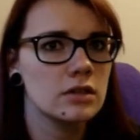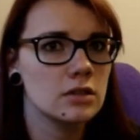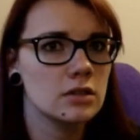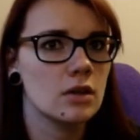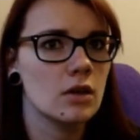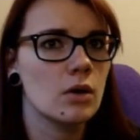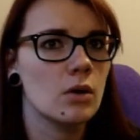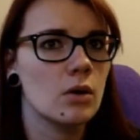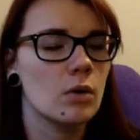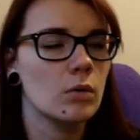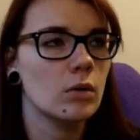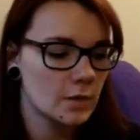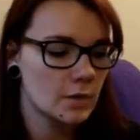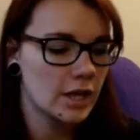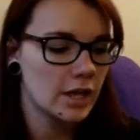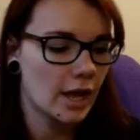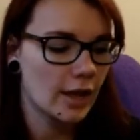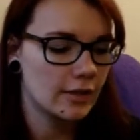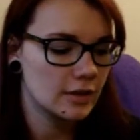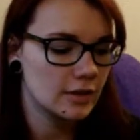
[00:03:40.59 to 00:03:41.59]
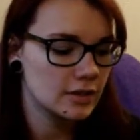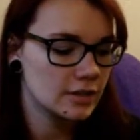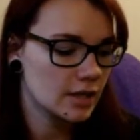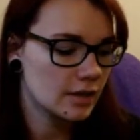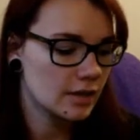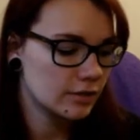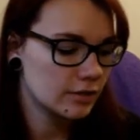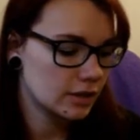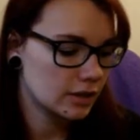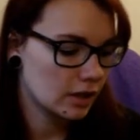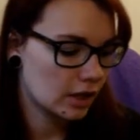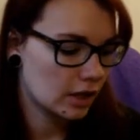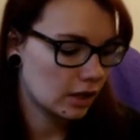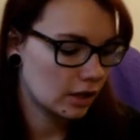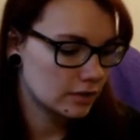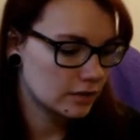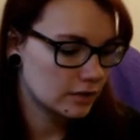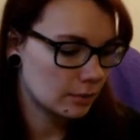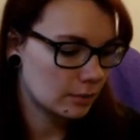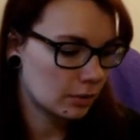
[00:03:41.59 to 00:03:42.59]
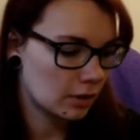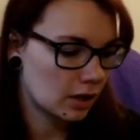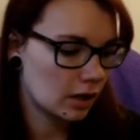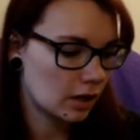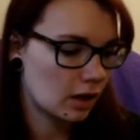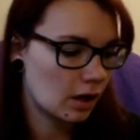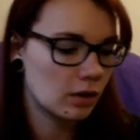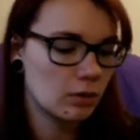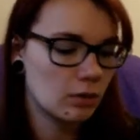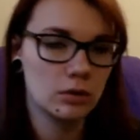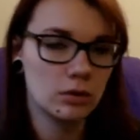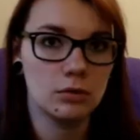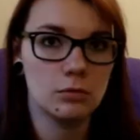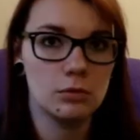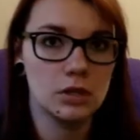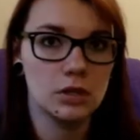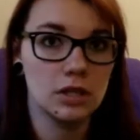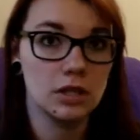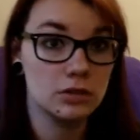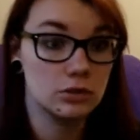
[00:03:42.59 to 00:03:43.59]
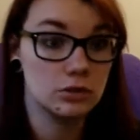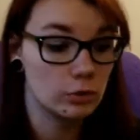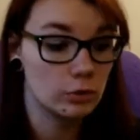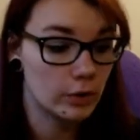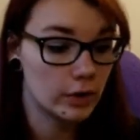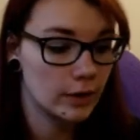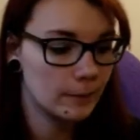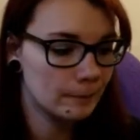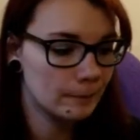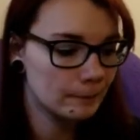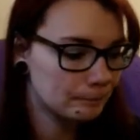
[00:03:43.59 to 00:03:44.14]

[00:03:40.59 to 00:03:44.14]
So yeah, this sounded like something I would really enjoy.